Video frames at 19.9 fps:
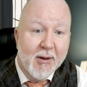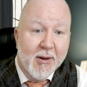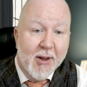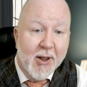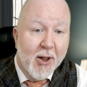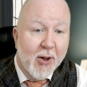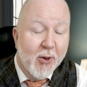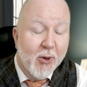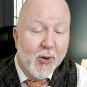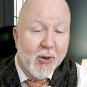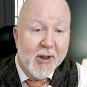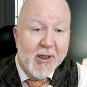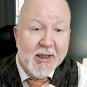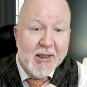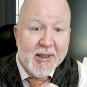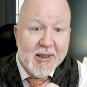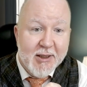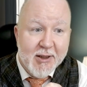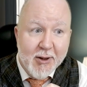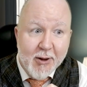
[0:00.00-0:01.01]
goal
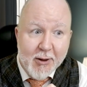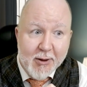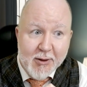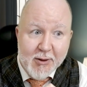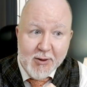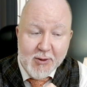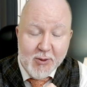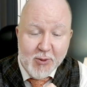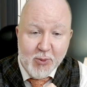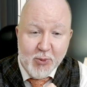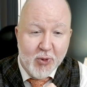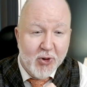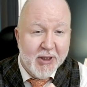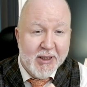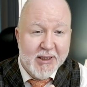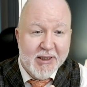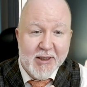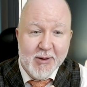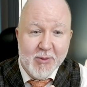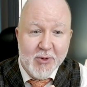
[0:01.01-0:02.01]
is not to
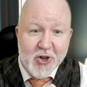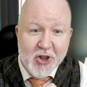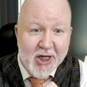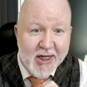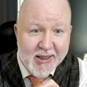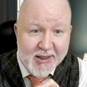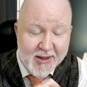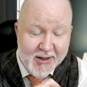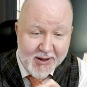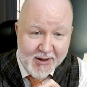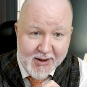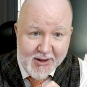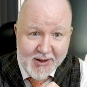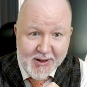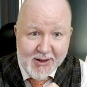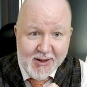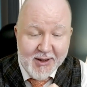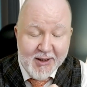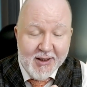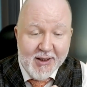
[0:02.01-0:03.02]
bring some
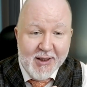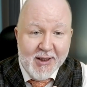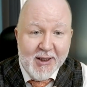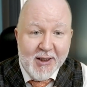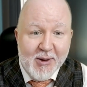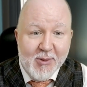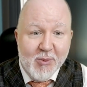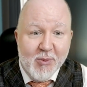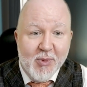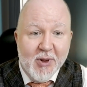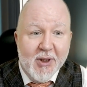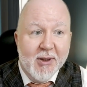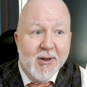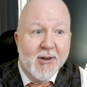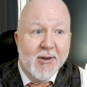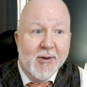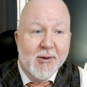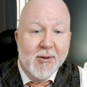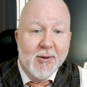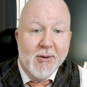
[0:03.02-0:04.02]
justice, but
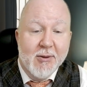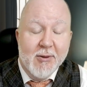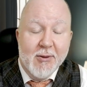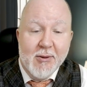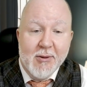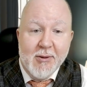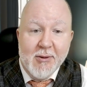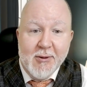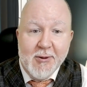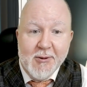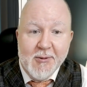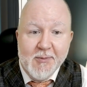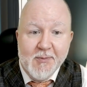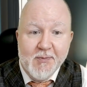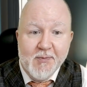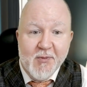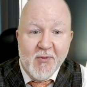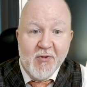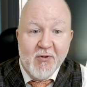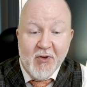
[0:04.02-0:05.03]
to
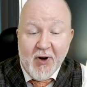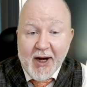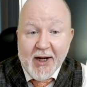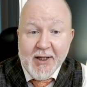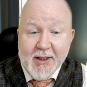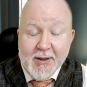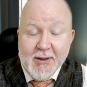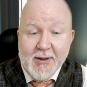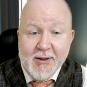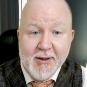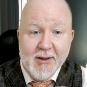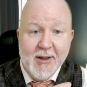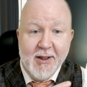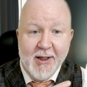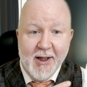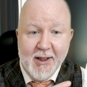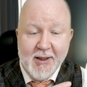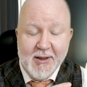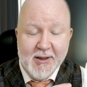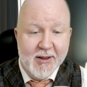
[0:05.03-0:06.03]
fight
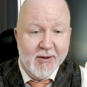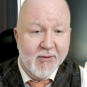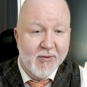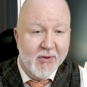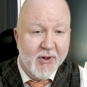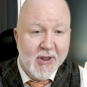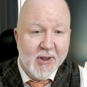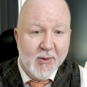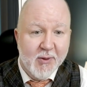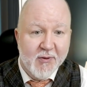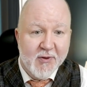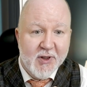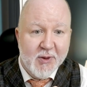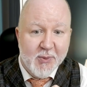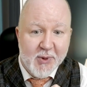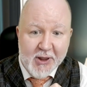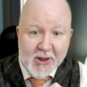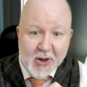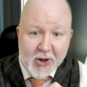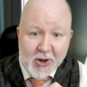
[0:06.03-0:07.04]
against the freedom of
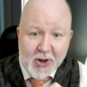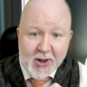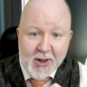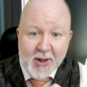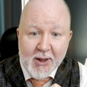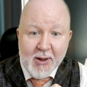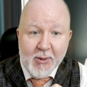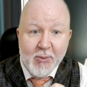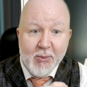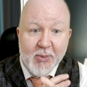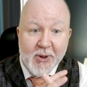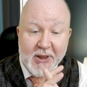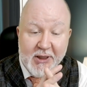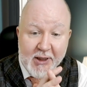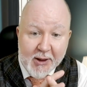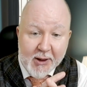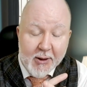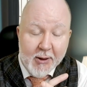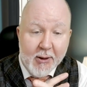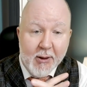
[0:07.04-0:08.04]
speech,
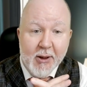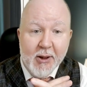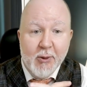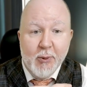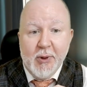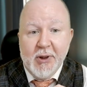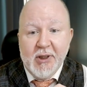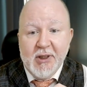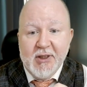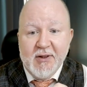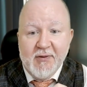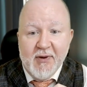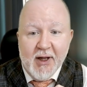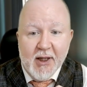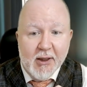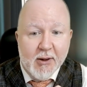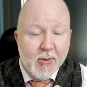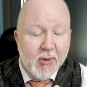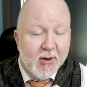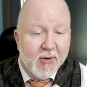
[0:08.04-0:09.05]
particularly when it's
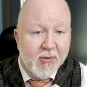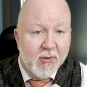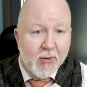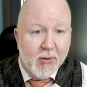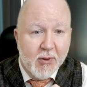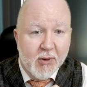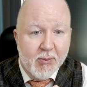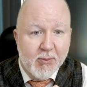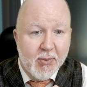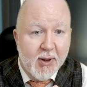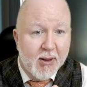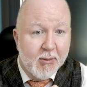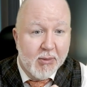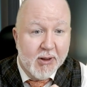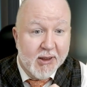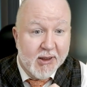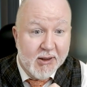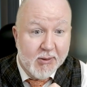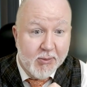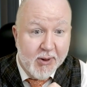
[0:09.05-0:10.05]
valuable for
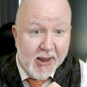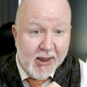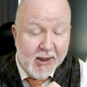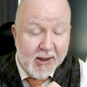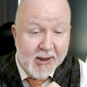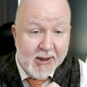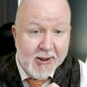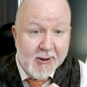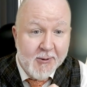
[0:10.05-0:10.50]
public debate.